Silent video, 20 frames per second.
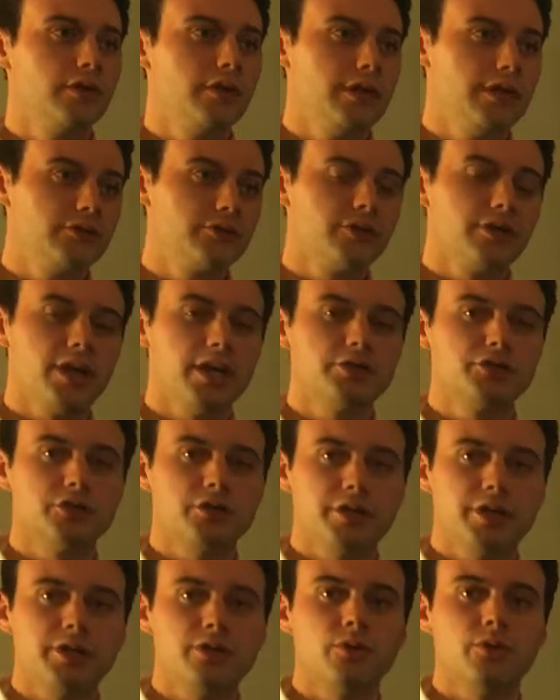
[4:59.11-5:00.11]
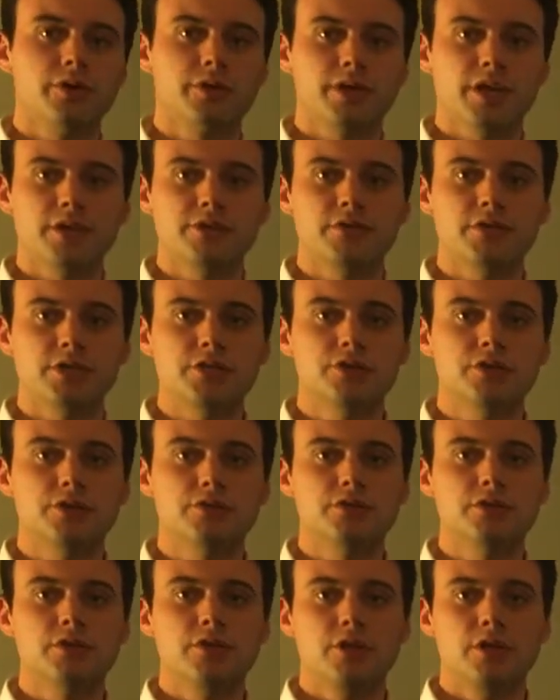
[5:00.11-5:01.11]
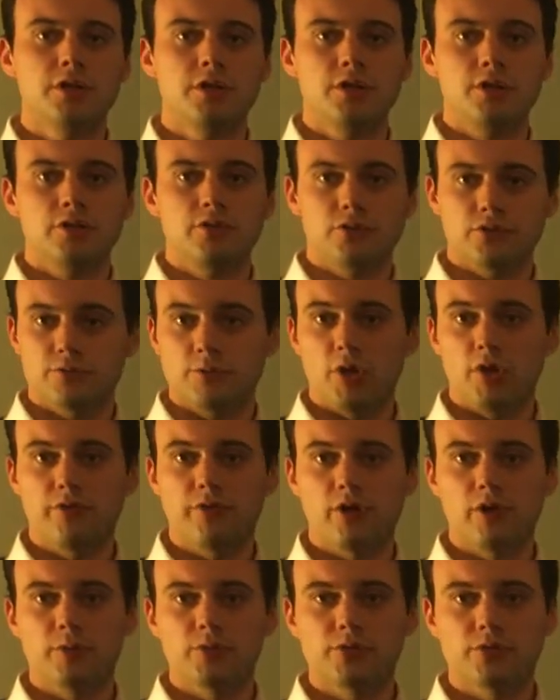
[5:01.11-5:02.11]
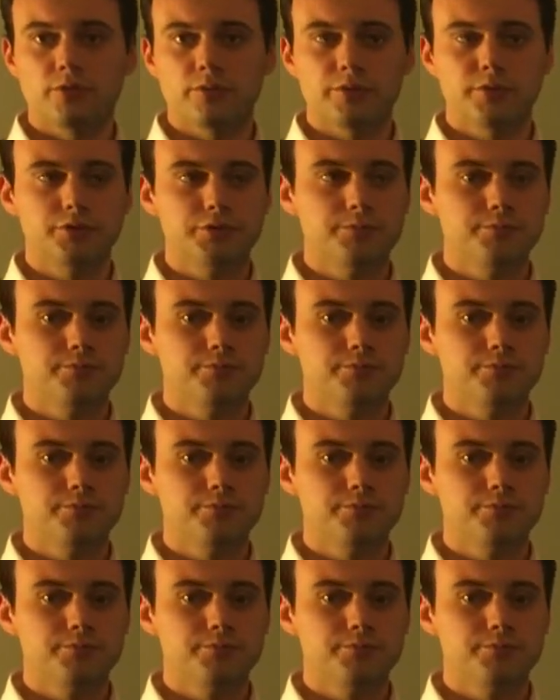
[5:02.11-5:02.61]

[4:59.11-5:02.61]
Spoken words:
international aid organizations to small farmers in the region.